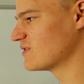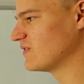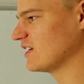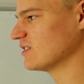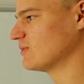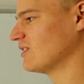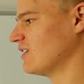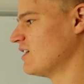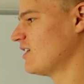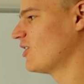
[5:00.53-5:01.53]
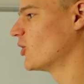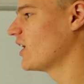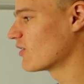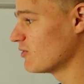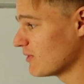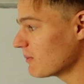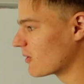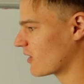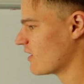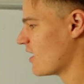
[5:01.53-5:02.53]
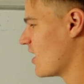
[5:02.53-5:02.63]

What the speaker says: available. Okay, and remember,